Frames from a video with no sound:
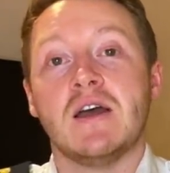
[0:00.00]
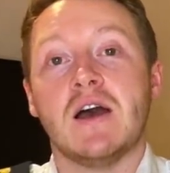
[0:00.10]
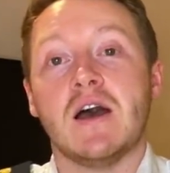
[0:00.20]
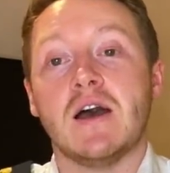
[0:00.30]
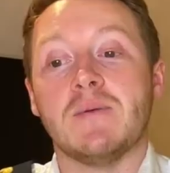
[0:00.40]

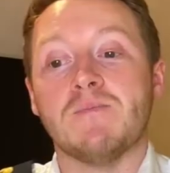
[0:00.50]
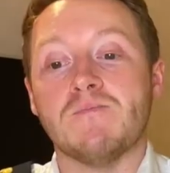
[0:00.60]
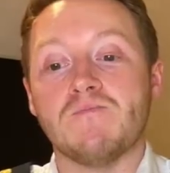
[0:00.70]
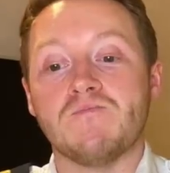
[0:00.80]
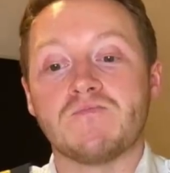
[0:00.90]
And
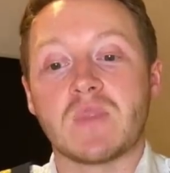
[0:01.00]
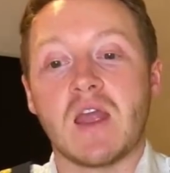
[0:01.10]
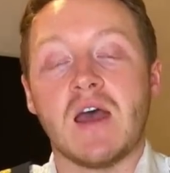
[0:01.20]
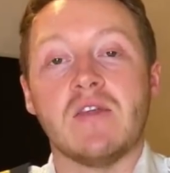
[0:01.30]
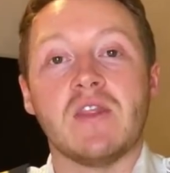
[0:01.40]

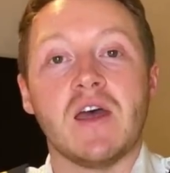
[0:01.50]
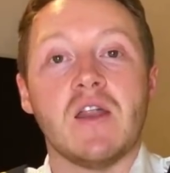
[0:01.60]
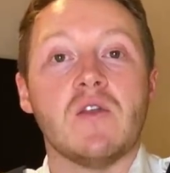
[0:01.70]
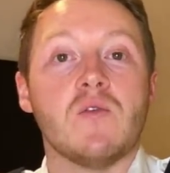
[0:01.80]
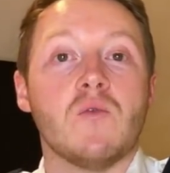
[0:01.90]

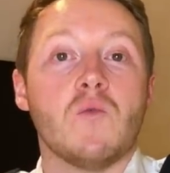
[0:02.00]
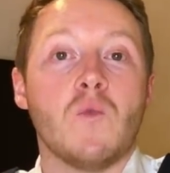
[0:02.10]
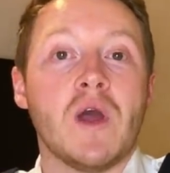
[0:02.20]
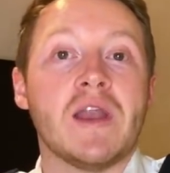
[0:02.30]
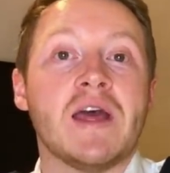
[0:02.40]
then
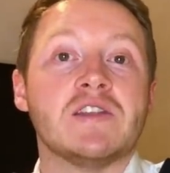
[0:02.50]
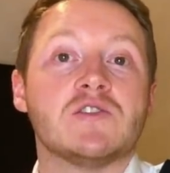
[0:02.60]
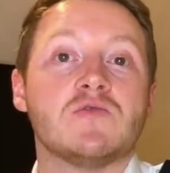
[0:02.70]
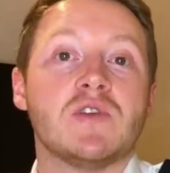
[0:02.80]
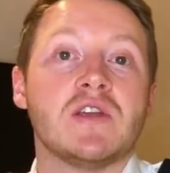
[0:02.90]
when
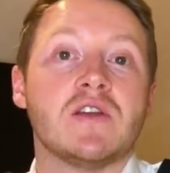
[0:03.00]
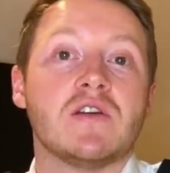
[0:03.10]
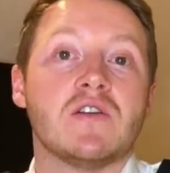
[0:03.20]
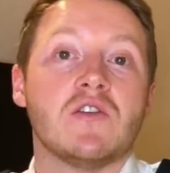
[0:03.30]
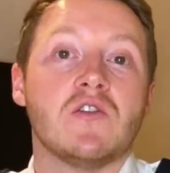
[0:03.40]

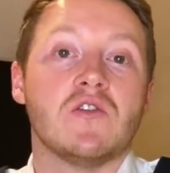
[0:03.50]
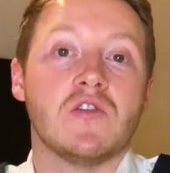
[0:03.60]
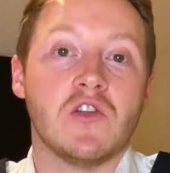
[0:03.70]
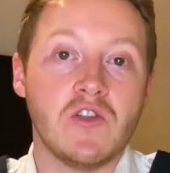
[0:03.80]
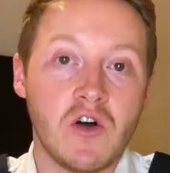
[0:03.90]
entering
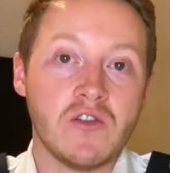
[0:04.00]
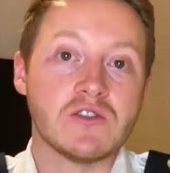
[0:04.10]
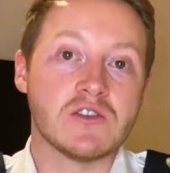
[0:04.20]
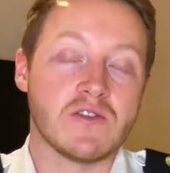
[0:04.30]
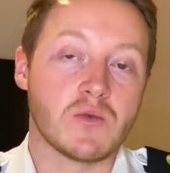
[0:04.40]
the
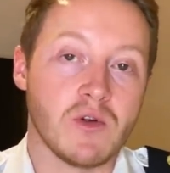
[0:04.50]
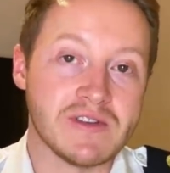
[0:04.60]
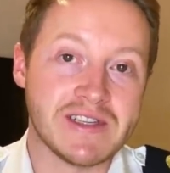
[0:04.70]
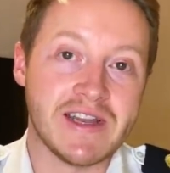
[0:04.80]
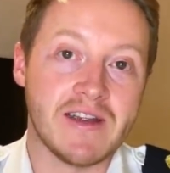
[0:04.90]
non-soft
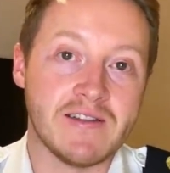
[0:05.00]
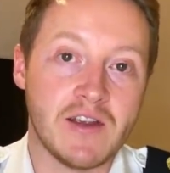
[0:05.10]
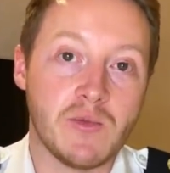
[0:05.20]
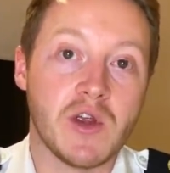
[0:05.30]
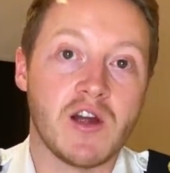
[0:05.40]
quarantine
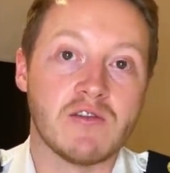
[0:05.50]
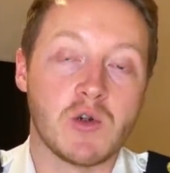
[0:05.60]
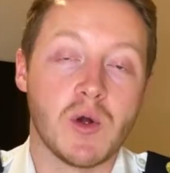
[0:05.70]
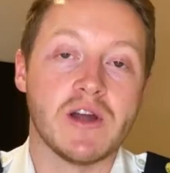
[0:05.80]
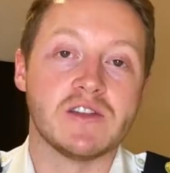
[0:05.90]
area, we are
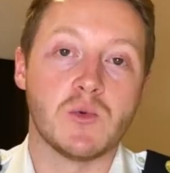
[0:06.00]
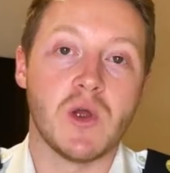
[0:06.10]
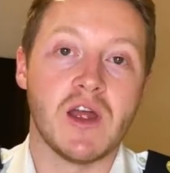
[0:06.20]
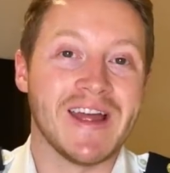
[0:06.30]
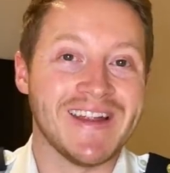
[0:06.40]
required to
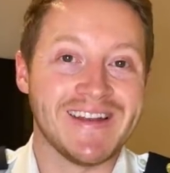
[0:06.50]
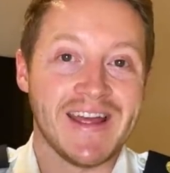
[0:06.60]
wear an